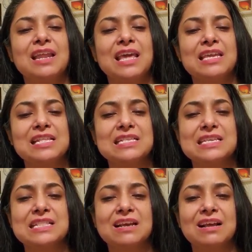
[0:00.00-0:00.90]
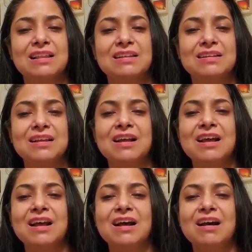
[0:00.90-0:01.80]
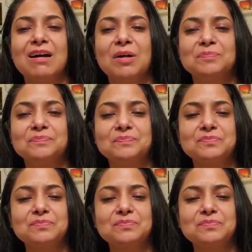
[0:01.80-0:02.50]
and I can see the color you